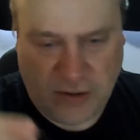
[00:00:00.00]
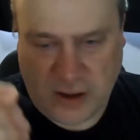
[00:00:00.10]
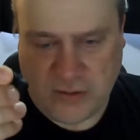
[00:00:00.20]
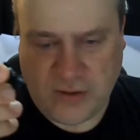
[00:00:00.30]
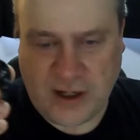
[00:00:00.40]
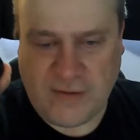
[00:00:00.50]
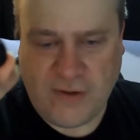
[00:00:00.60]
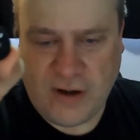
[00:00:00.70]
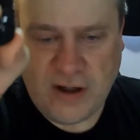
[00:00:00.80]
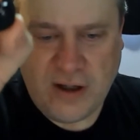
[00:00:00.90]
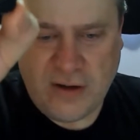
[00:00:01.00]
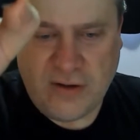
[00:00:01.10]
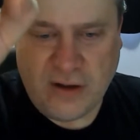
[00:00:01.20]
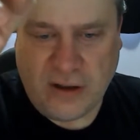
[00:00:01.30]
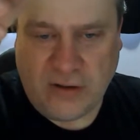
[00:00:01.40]
They do have
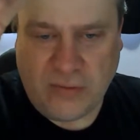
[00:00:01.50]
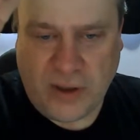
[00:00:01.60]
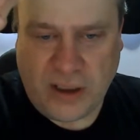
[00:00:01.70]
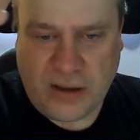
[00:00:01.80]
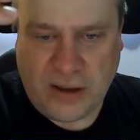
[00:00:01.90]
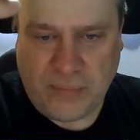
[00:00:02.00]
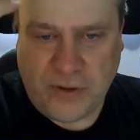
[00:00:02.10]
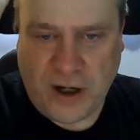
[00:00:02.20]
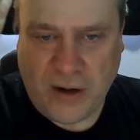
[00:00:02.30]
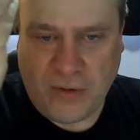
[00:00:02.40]
the little wingtip there,